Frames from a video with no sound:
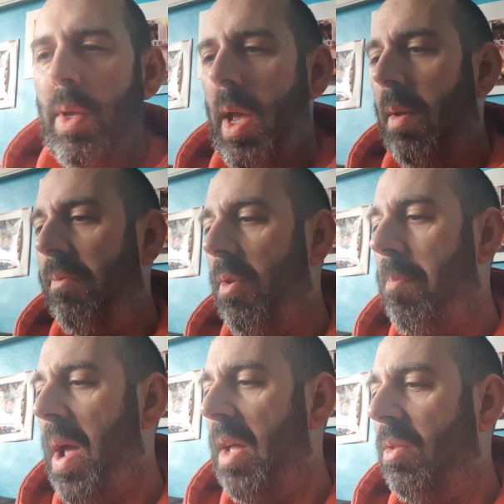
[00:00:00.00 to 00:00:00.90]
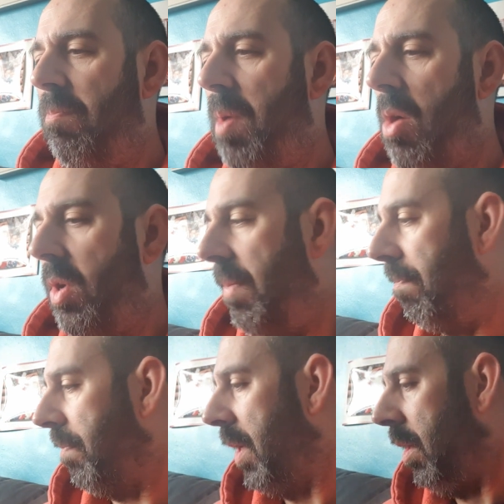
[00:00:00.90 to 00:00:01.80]
yeah, for £1, bargain.
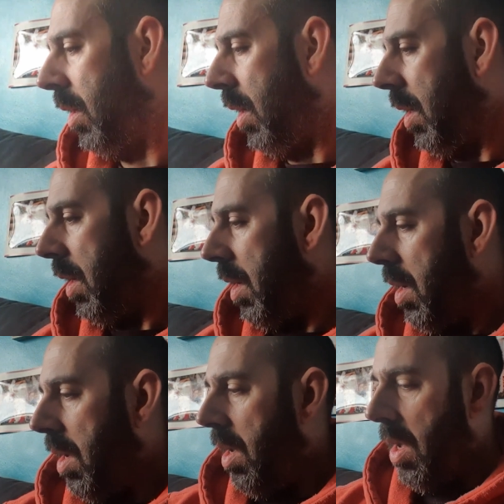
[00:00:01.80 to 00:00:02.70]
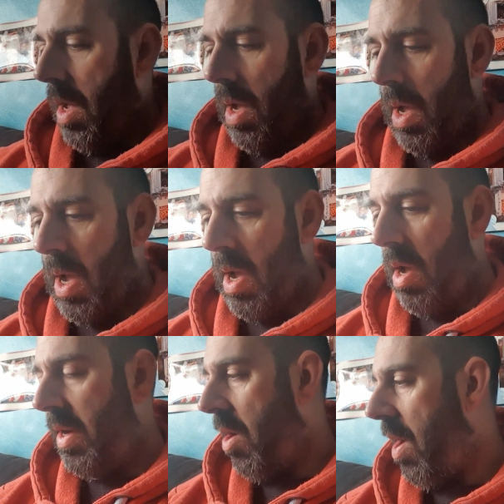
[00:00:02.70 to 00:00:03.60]

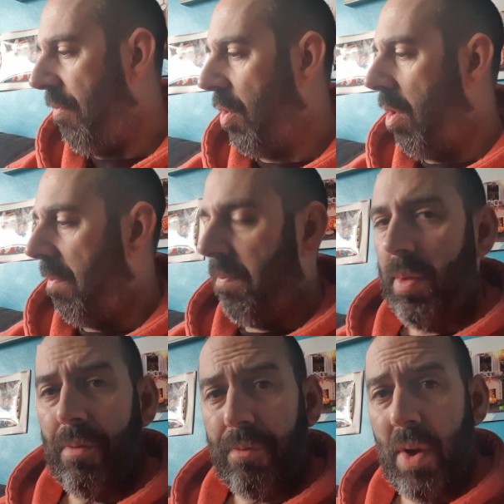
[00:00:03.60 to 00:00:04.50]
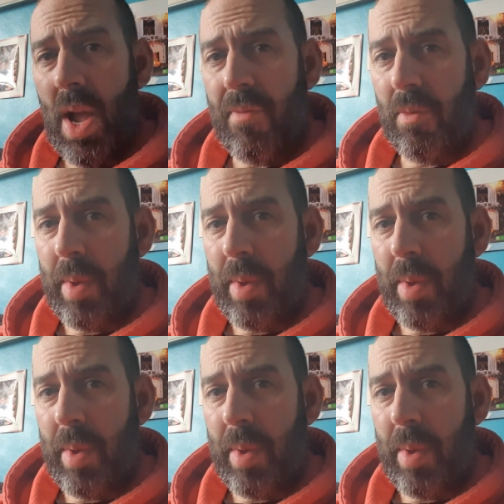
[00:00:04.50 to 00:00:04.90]
Now, I've got 3 other